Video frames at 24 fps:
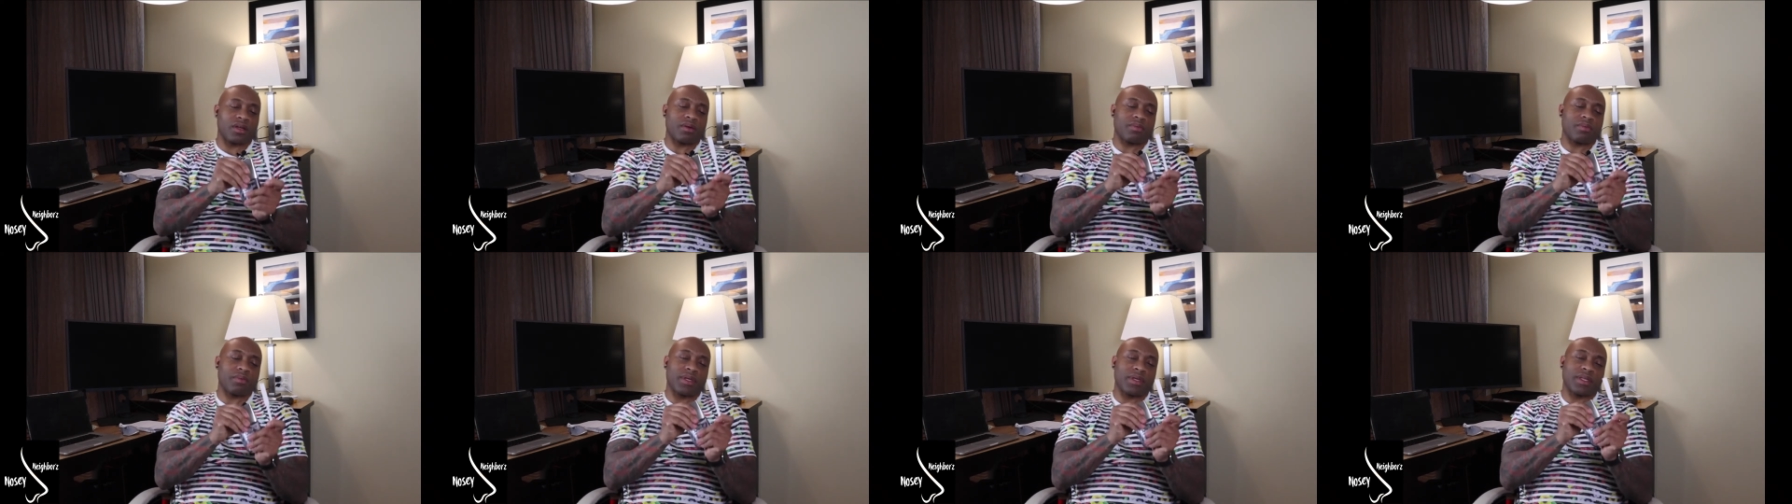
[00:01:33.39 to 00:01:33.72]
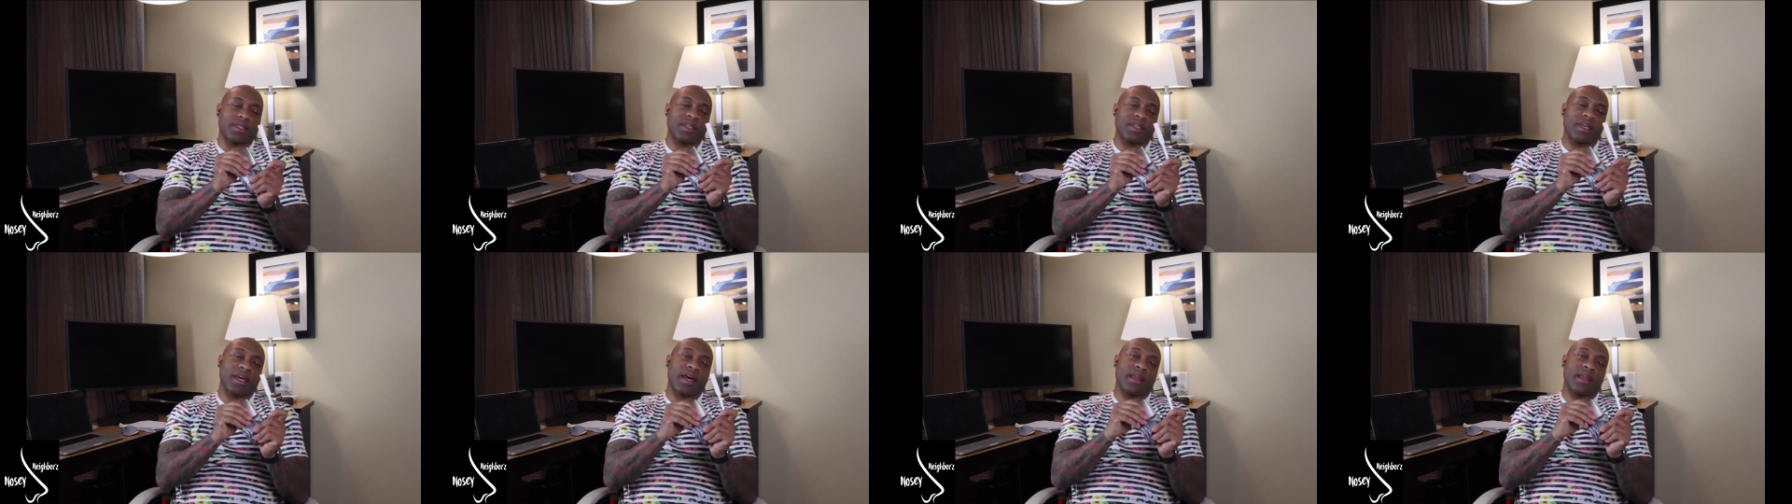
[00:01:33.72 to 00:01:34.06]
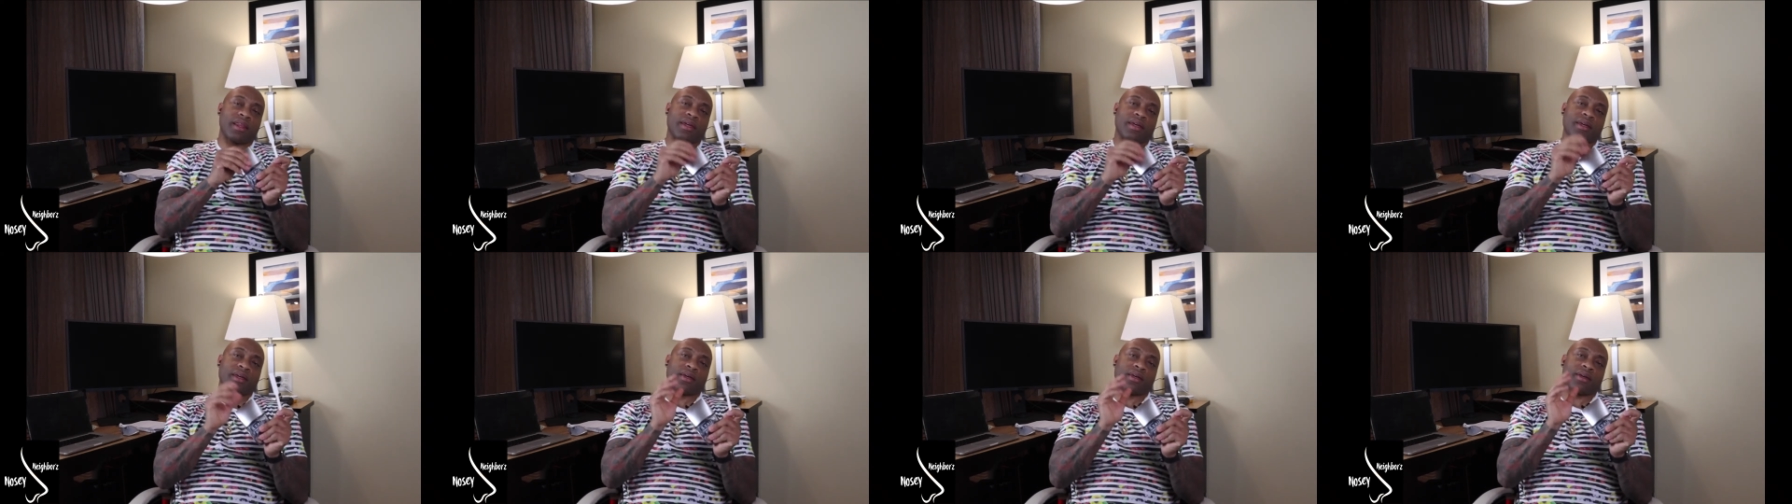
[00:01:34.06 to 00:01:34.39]

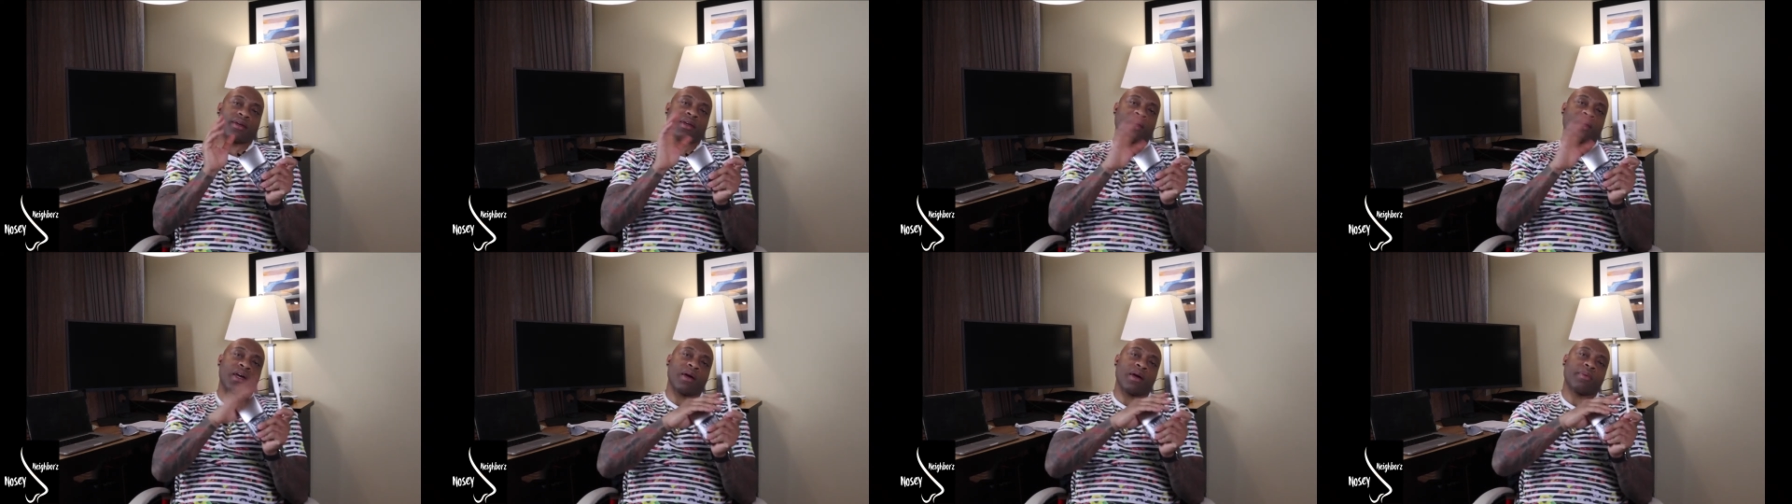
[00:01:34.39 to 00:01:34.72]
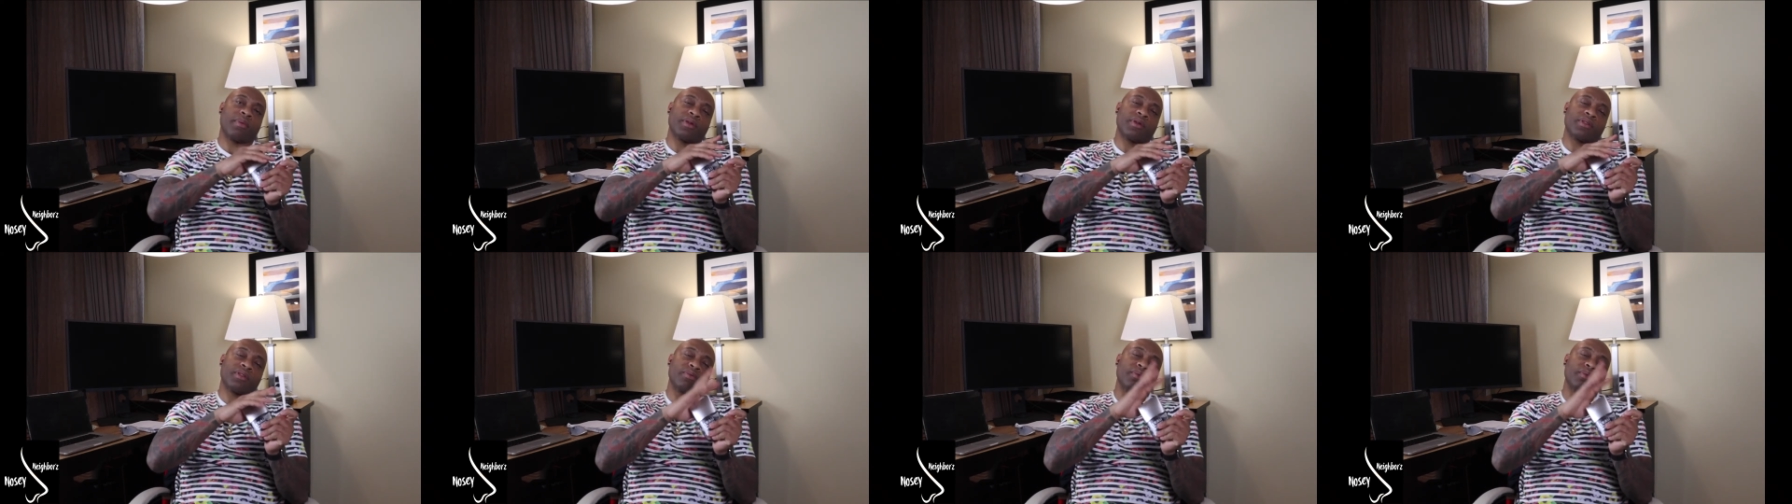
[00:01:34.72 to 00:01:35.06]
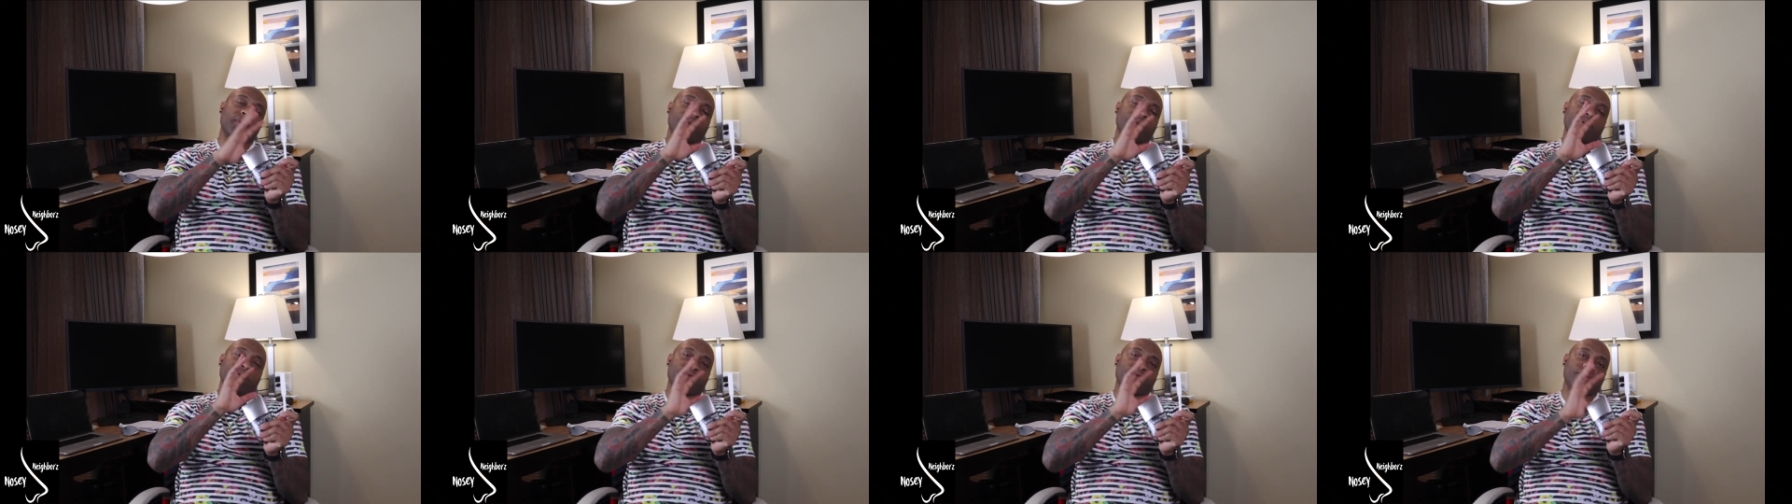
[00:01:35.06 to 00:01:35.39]
metallic cap as
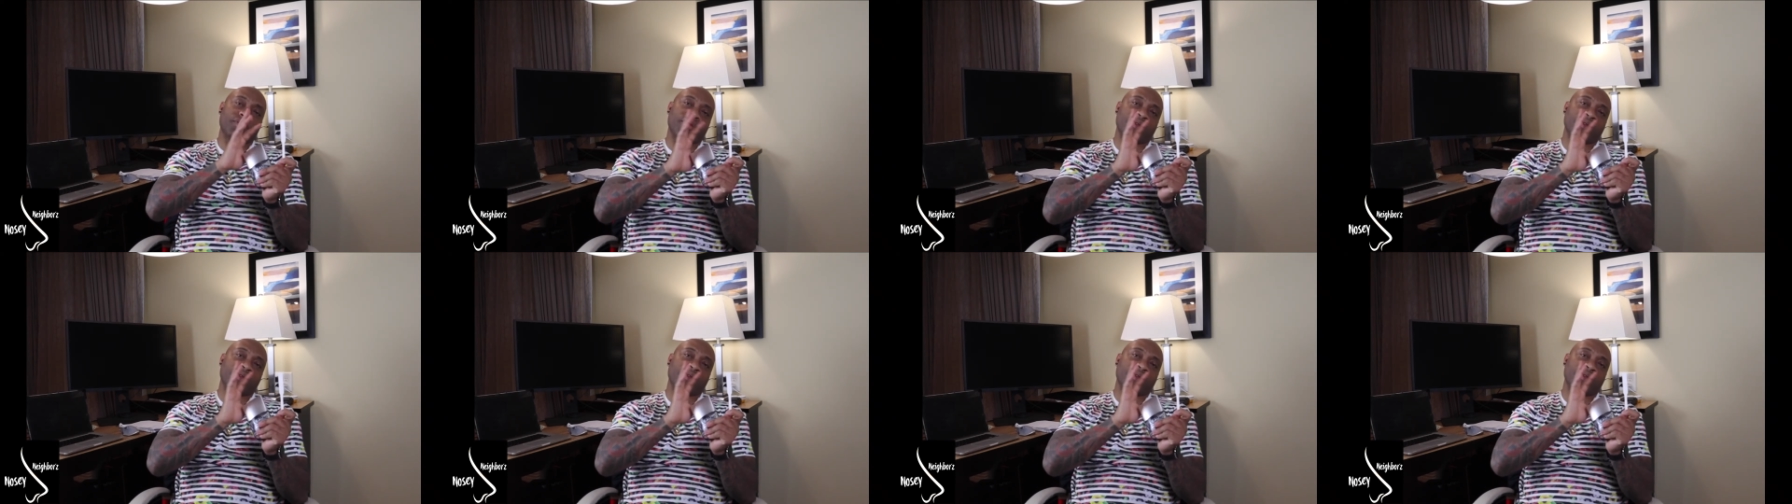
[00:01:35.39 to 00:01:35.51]
opposed